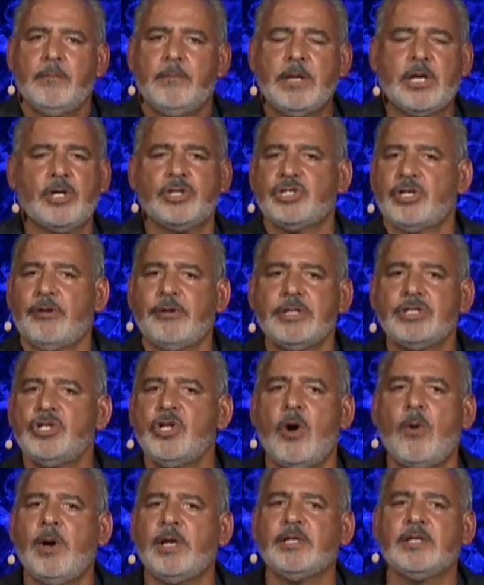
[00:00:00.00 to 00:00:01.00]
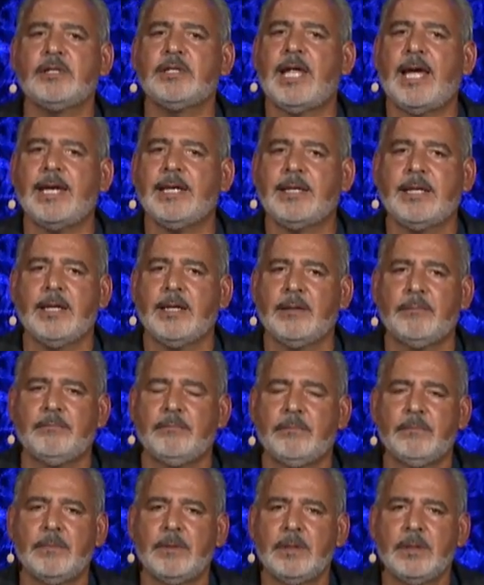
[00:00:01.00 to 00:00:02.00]
because there is no other like
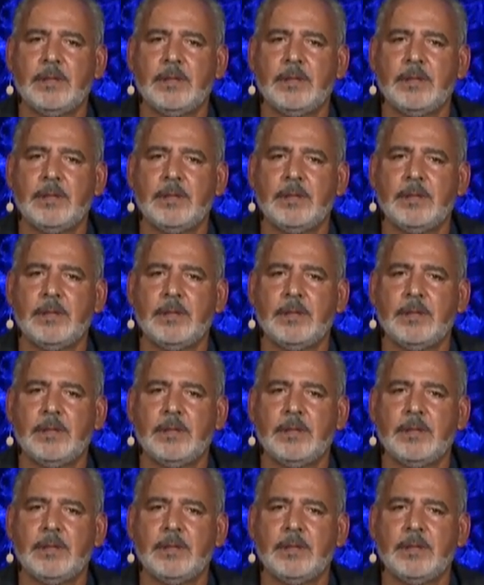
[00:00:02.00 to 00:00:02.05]
him.